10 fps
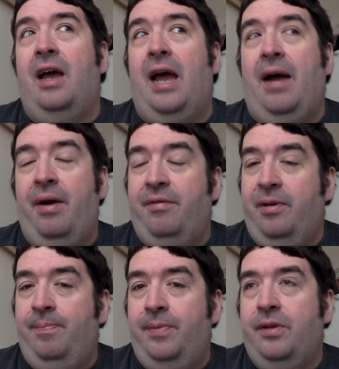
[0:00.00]
However,
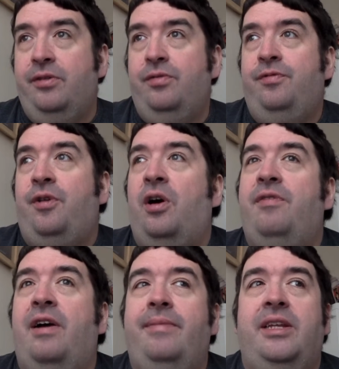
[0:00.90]

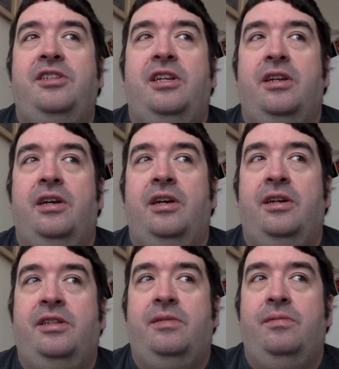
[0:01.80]
45 minutes into
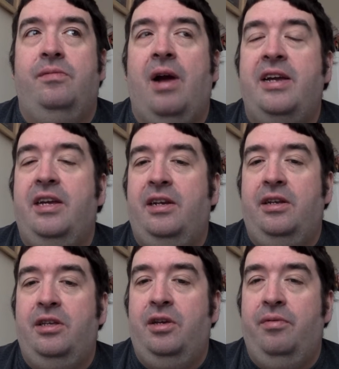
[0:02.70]
writing,
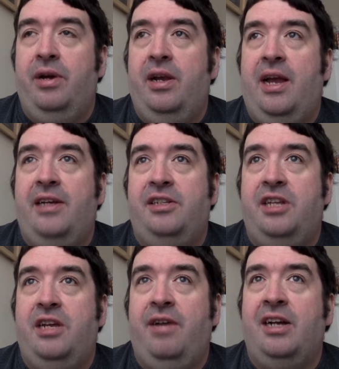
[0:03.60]
you realise that
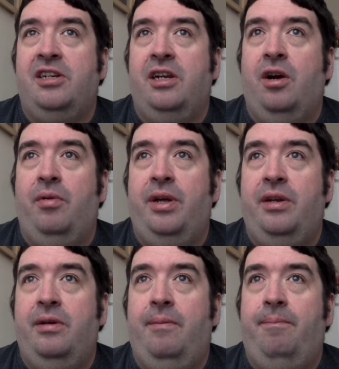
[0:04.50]
you're actually
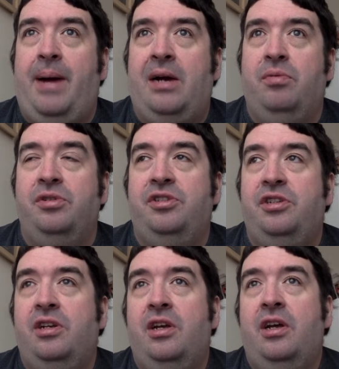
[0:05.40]
going backwards,
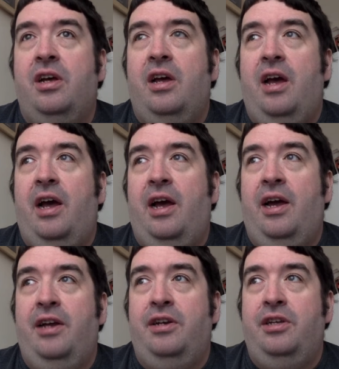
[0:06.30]

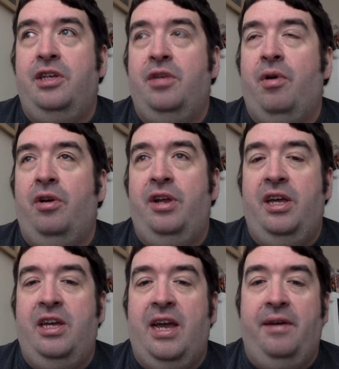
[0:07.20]
and you're on
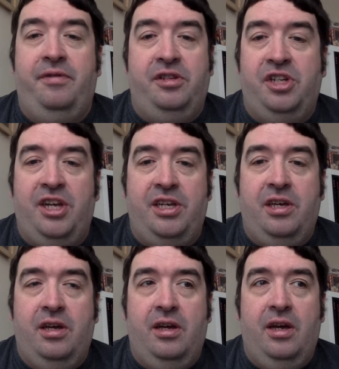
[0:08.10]
E, F, and G,
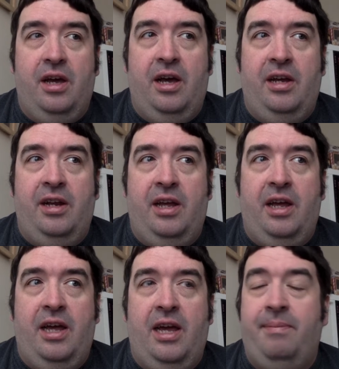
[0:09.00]
and
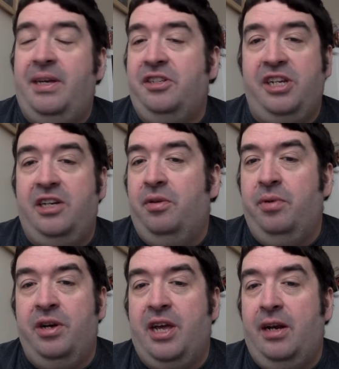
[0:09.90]
A, B, and C don't
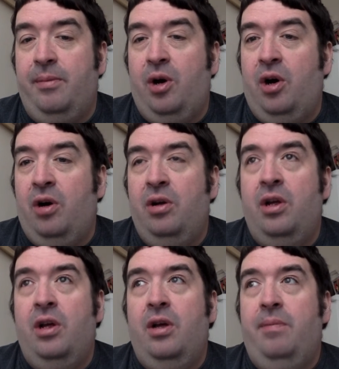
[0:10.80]
work anymore
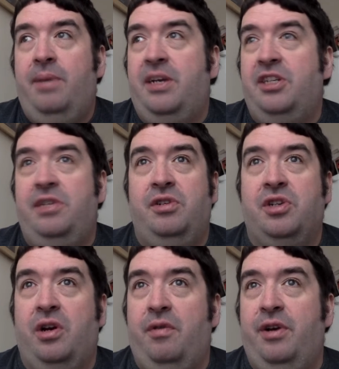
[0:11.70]
because you've just
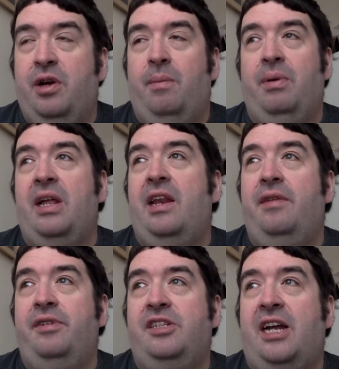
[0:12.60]
gone off in a completely
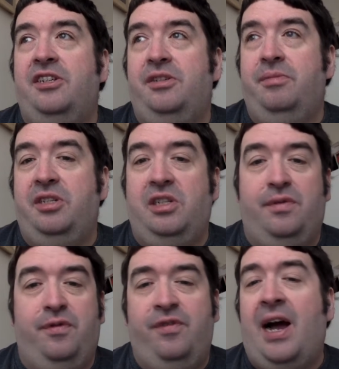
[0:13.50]
different tangent, which is
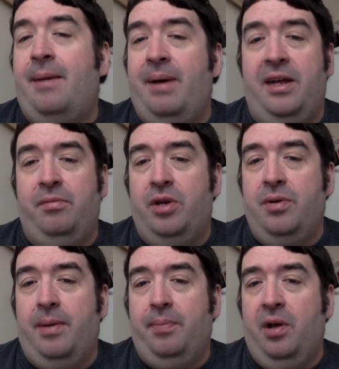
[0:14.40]
far better than what you
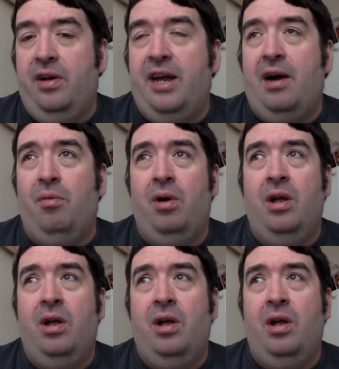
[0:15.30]
had plotted out.